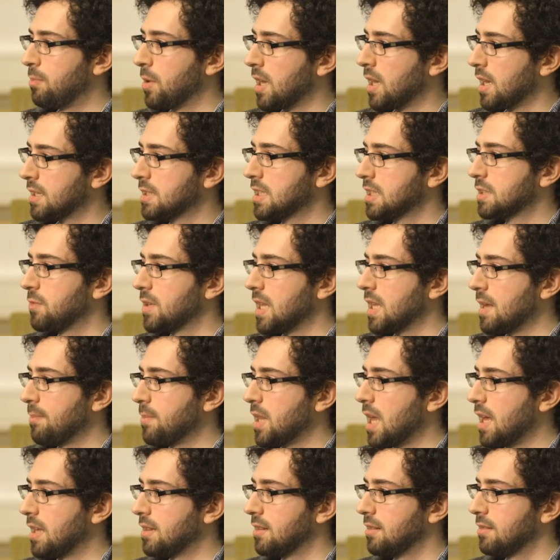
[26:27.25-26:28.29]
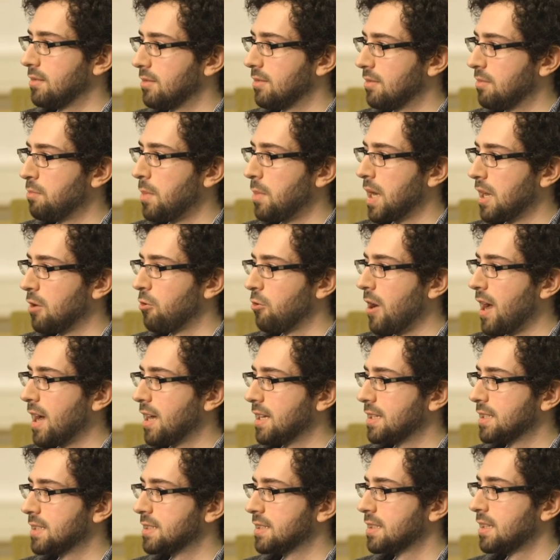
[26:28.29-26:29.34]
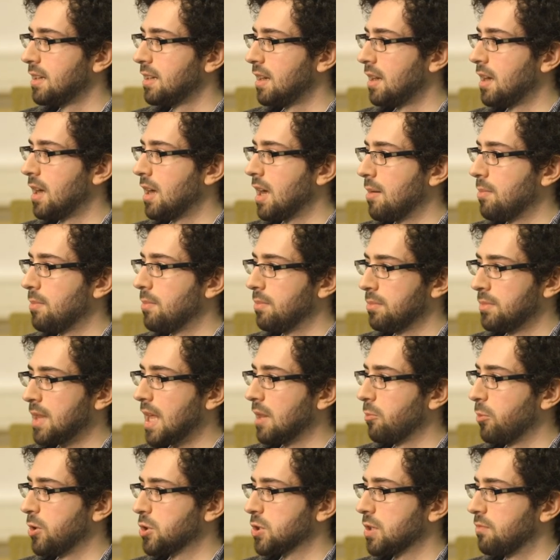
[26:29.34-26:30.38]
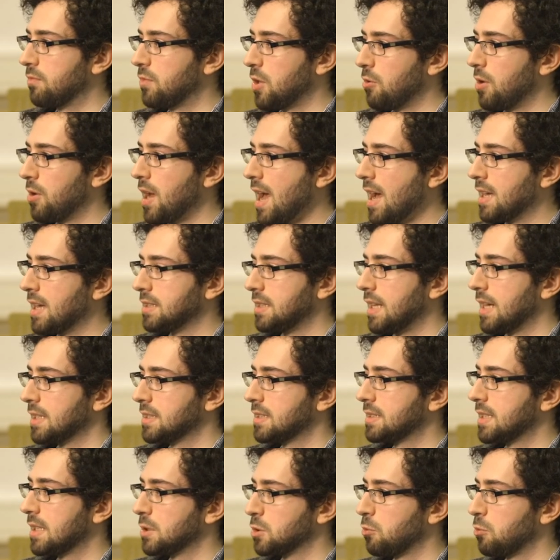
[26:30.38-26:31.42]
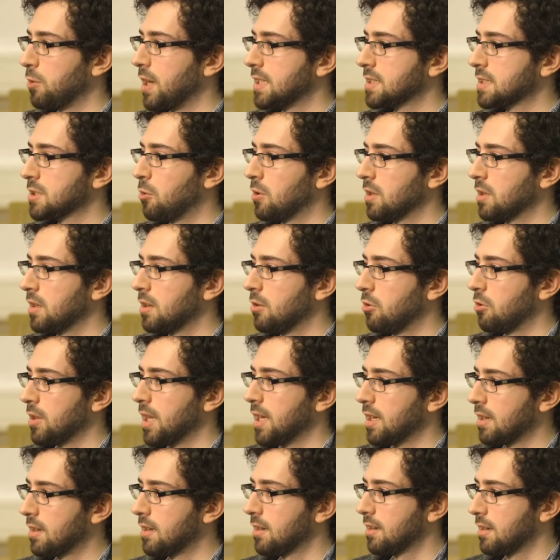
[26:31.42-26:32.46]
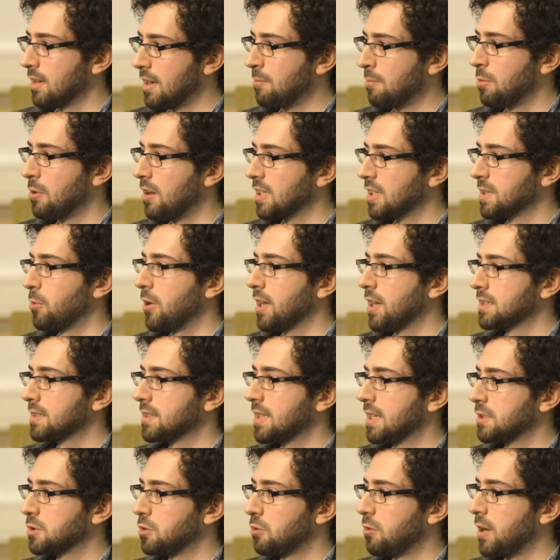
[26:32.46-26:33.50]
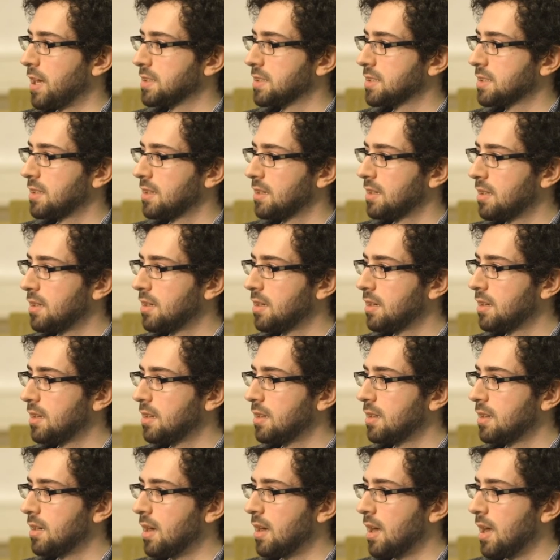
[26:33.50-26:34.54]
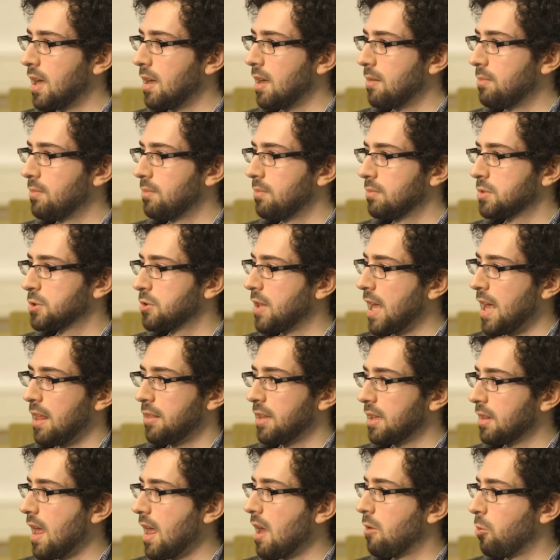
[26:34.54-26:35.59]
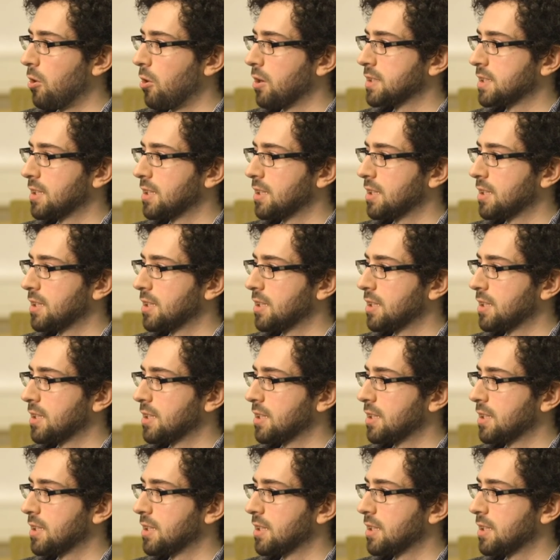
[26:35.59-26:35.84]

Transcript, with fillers: because this phenomenon might arise, um, then we should view it as an existential risk or, or like a plausible existential risk. Um, so that I think that work